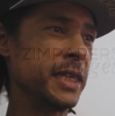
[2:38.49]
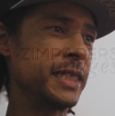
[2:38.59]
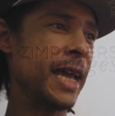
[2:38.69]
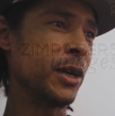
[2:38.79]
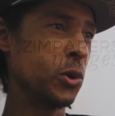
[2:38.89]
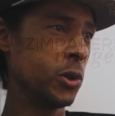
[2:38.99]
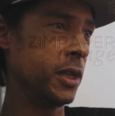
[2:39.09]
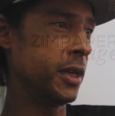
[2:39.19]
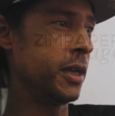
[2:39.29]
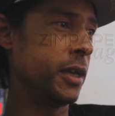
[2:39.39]
dangle
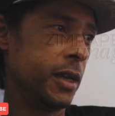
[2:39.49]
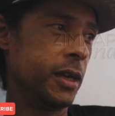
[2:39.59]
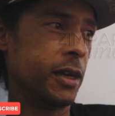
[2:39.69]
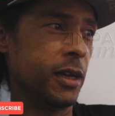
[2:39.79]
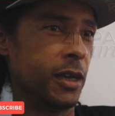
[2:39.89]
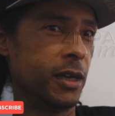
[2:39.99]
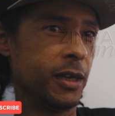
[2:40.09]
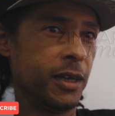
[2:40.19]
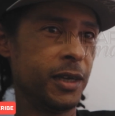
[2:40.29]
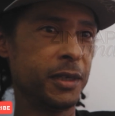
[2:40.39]

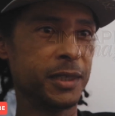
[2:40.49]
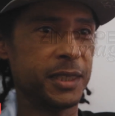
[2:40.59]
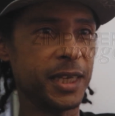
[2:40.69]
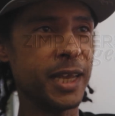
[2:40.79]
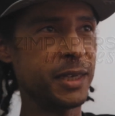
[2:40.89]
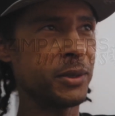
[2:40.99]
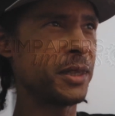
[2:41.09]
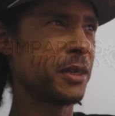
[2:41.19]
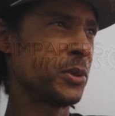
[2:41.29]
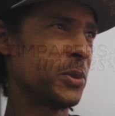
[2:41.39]
a Sunny. I
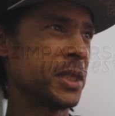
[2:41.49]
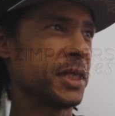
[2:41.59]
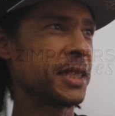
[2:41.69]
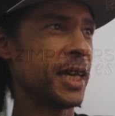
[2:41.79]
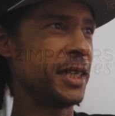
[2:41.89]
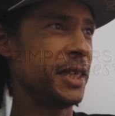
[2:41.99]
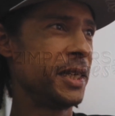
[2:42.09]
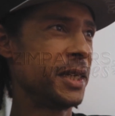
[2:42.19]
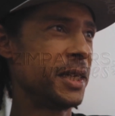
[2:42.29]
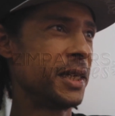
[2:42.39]
think it was a Sunny.
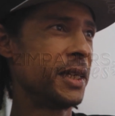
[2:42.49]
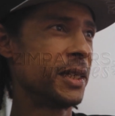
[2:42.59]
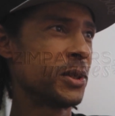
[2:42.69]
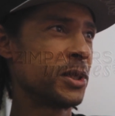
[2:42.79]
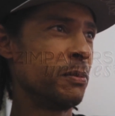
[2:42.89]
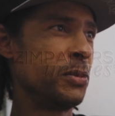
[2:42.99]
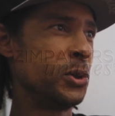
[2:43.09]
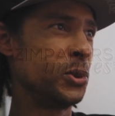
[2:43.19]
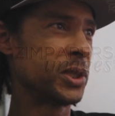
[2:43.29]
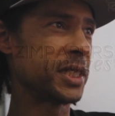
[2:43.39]
It was a
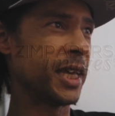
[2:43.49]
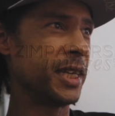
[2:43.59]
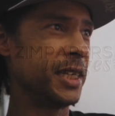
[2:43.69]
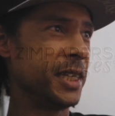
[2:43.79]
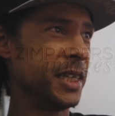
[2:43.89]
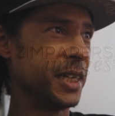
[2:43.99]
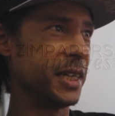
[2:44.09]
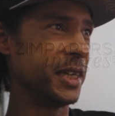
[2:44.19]
blue Sunny